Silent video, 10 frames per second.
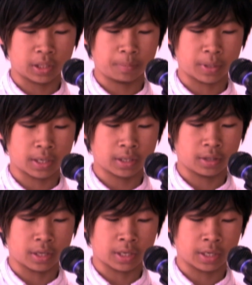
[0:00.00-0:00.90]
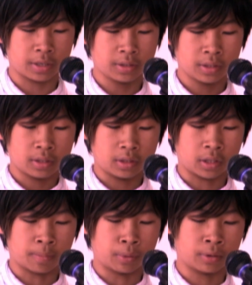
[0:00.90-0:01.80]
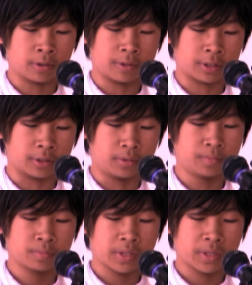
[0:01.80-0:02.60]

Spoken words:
played back in the head like a broken record.